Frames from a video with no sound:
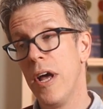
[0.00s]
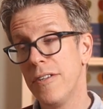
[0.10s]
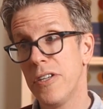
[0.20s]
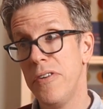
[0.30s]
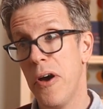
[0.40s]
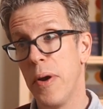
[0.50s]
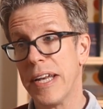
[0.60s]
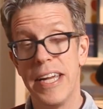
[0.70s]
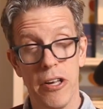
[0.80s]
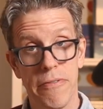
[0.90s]
We also know
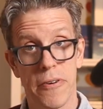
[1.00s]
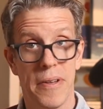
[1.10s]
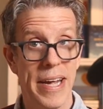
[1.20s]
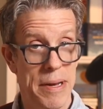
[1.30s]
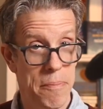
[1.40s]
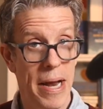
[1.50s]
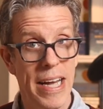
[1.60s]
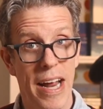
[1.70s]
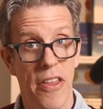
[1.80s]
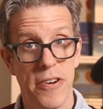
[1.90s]
in Guilford, like in
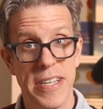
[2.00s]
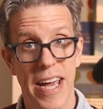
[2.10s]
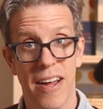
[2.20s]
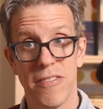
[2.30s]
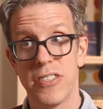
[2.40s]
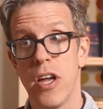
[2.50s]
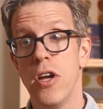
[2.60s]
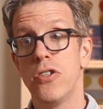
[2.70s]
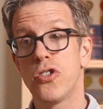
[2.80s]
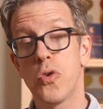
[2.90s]
many other towns,
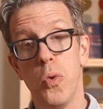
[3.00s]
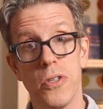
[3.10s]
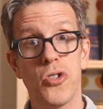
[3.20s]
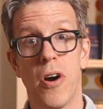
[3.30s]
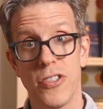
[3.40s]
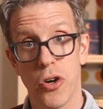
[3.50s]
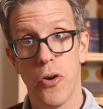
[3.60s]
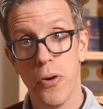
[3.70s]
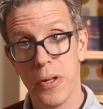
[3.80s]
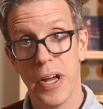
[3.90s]
school starts
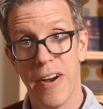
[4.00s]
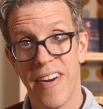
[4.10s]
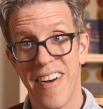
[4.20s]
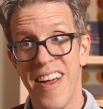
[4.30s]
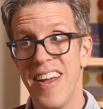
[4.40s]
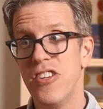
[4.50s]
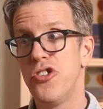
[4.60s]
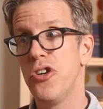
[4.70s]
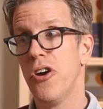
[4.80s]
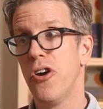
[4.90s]
earlier.
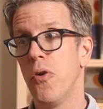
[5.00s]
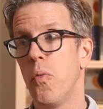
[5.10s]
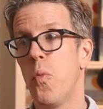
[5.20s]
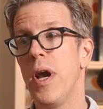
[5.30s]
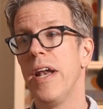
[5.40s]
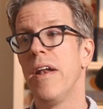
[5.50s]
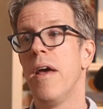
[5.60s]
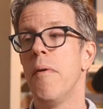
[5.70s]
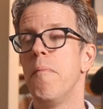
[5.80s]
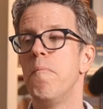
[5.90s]
So
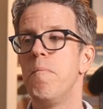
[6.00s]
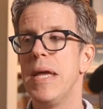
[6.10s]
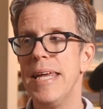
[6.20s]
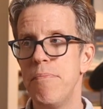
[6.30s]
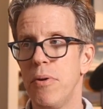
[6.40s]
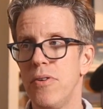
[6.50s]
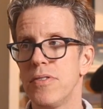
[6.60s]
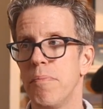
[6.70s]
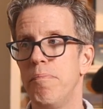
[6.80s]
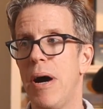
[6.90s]
when
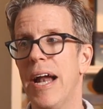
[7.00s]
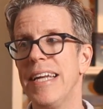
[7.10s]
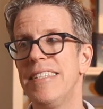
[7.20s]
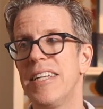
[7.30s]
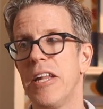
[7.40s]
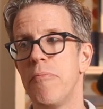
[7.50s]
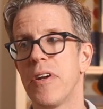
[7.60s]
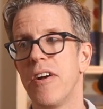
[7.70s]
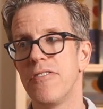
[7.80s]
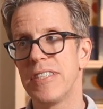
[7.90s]
people's bodies tell
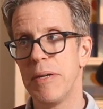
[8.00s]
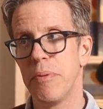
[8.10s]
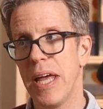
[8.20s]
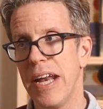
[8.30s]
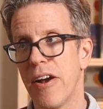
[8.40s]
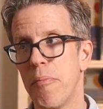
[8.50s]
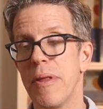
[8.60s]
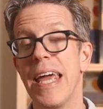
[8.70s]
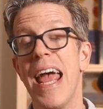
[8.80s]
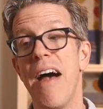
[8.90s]
them to go sleep later,
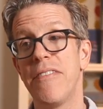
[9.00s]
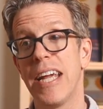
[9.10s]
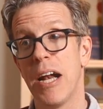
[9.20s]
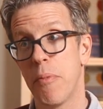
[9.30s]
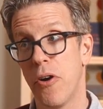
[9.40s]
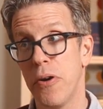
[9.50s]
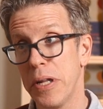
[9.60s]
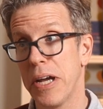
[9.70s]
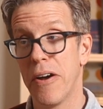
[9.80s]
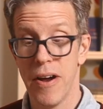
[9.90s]
but they have to get up
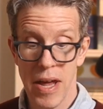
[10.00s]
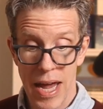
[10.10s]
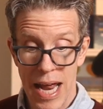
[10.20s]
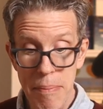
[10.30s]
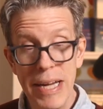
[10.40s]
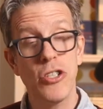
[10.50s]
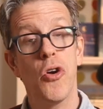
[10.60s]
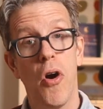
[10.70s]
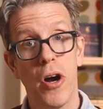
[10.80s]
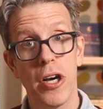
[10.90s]
earlier, it makes
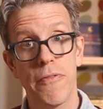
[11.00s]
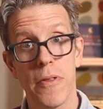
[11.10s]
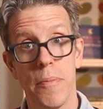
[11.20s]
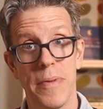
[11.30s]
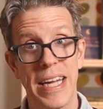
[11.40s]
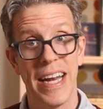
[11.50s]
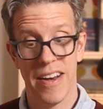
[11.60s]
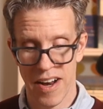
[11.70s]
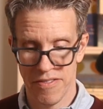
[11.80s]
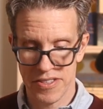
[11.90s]
it harder for them to
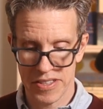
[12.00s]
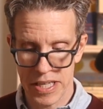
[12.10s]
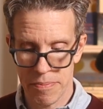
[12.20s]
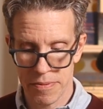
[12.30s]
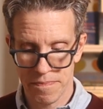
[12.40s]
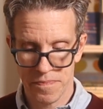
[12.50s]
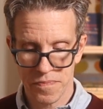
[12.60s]
get enough sleep.